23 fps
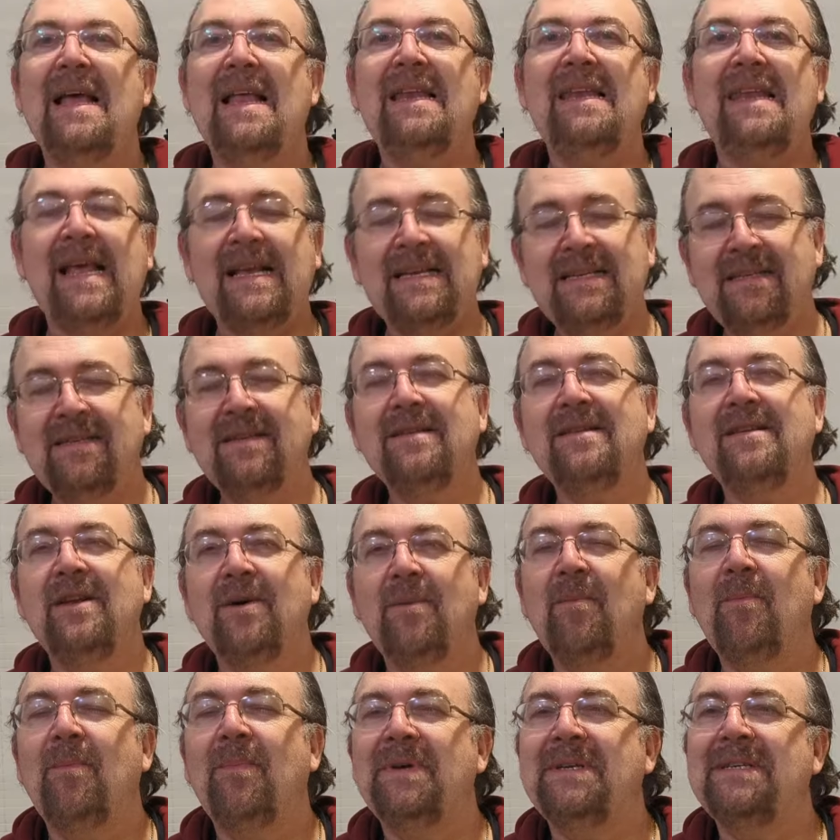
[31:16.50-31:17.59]
Lesson
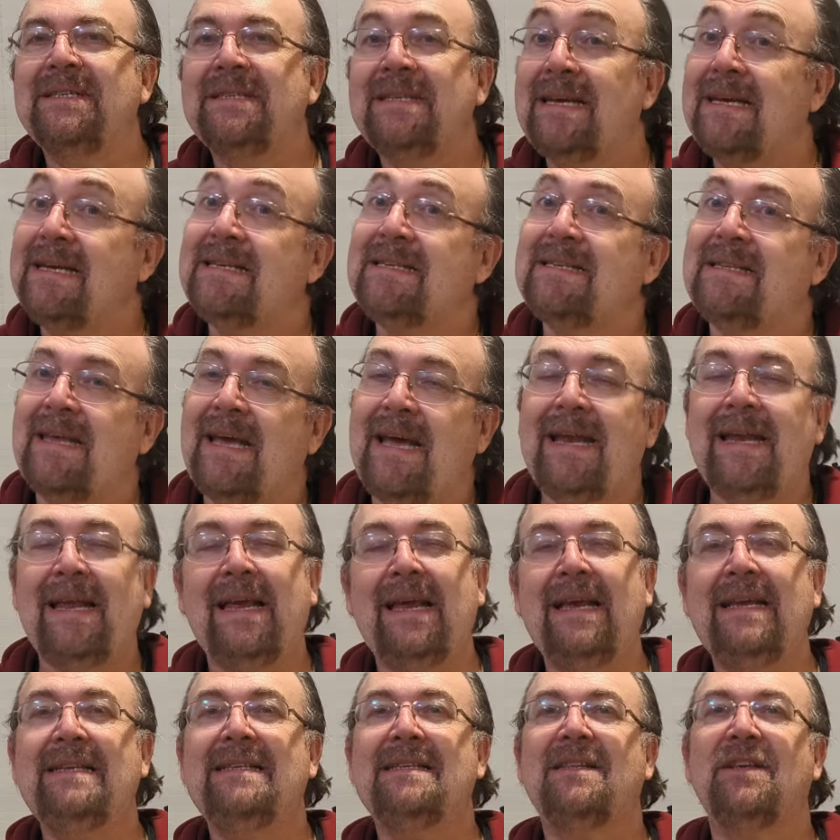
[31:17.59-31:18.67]
number 6 then
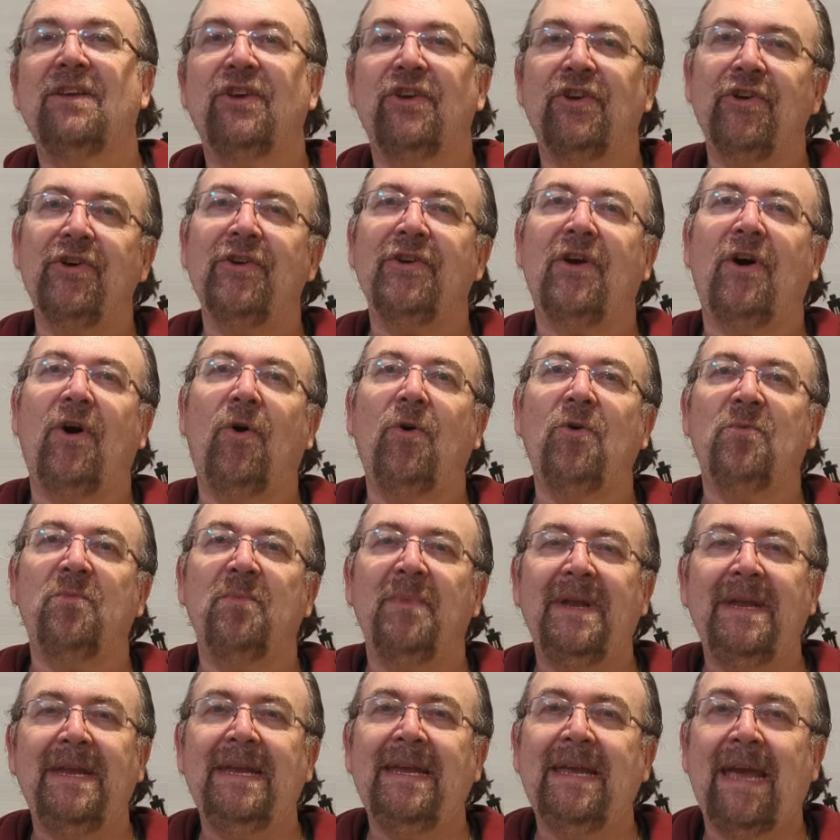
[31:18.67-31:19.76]
is the good old
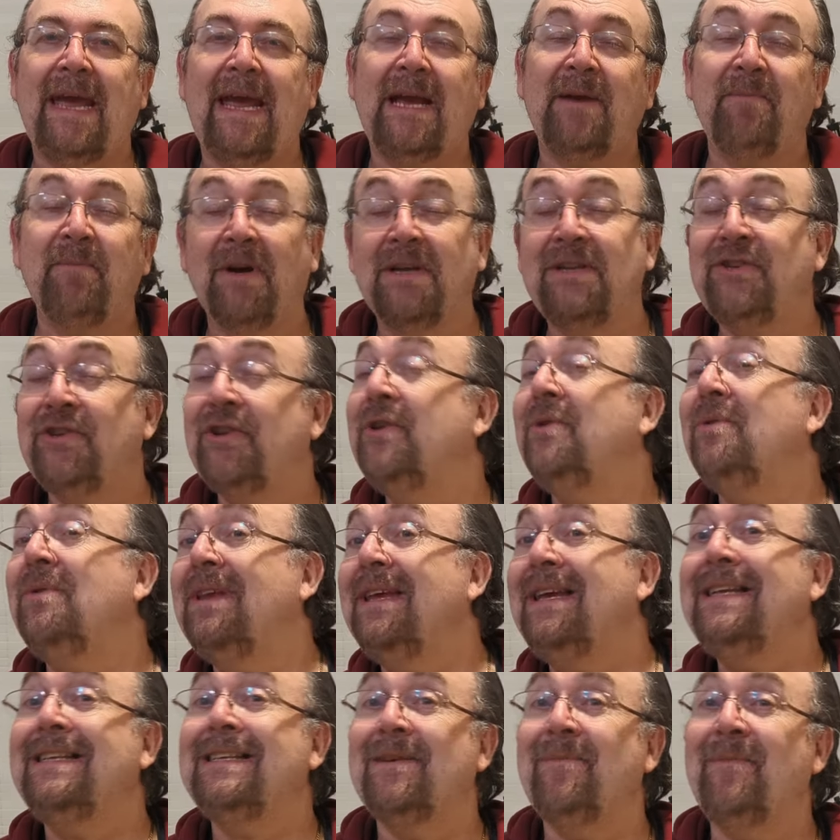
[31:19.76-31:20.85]
Mini-Keg, my
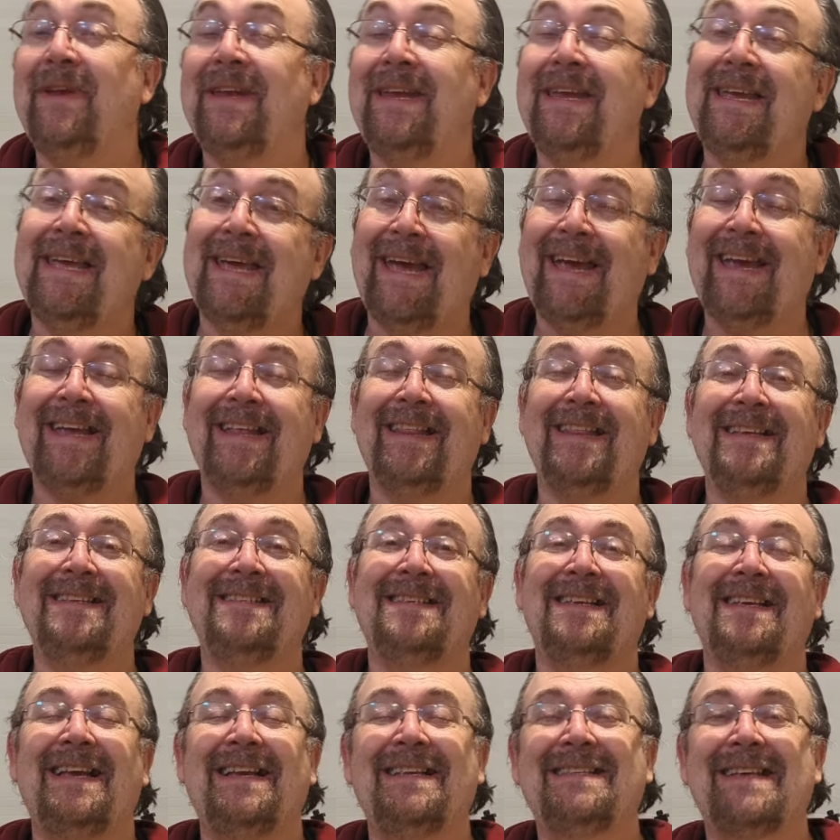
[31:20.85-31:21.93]
2-litre Mini-Keg in this
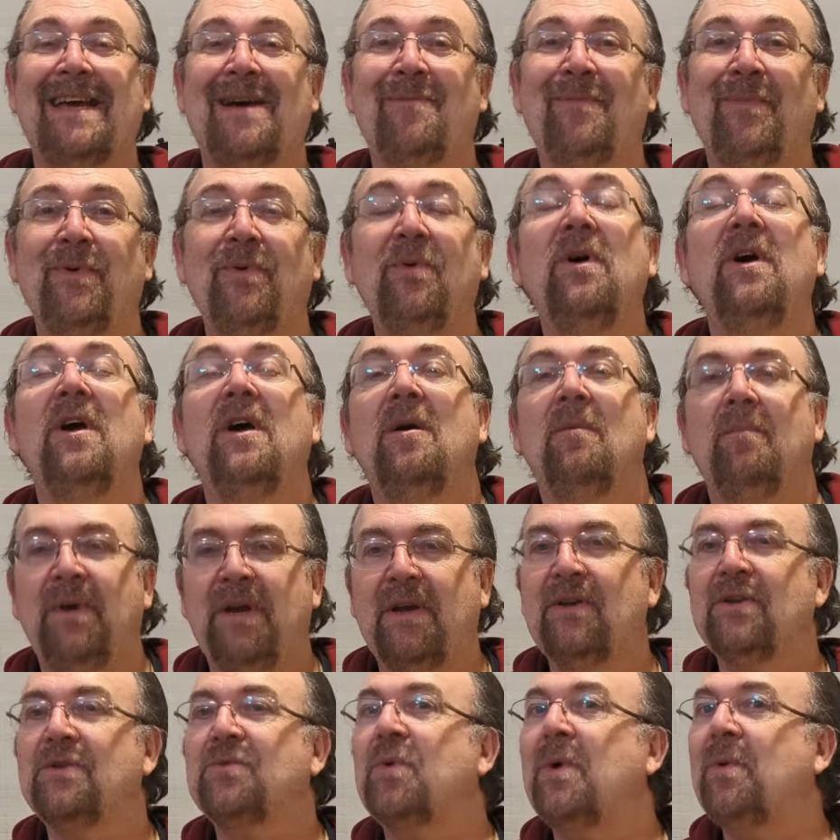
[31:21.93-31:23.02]
example,
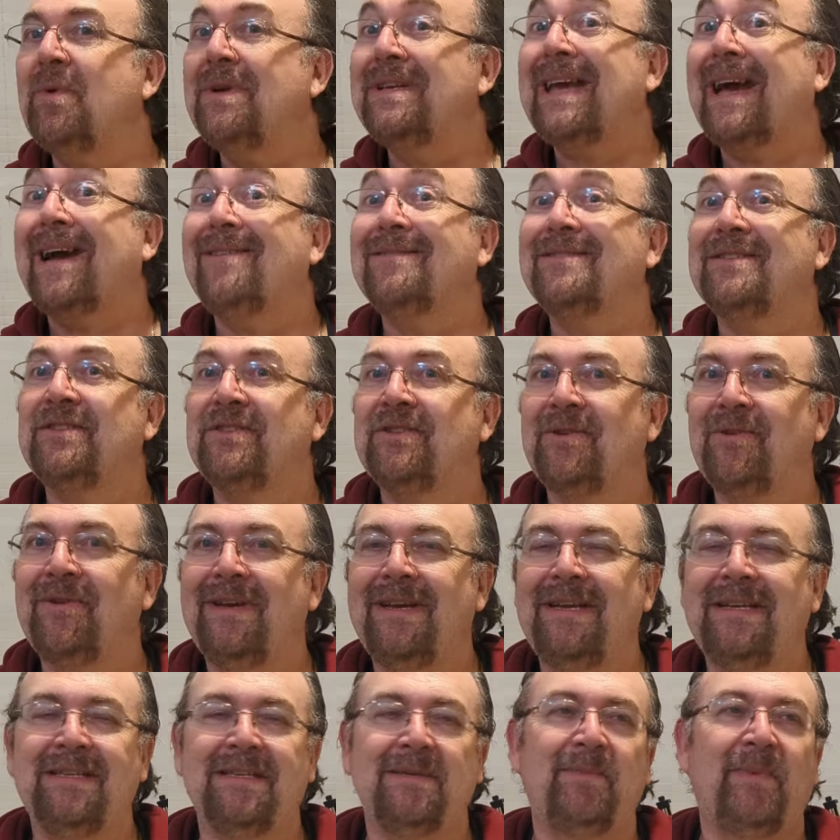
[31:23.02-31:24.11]
because we were down to 2
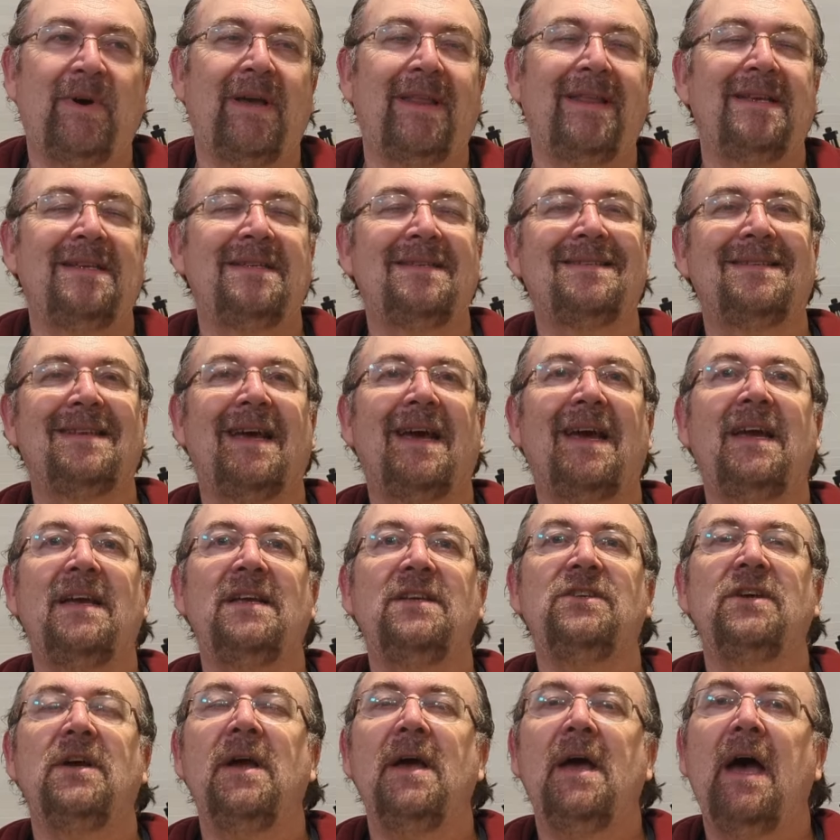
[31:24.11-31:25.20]
litres by this stage.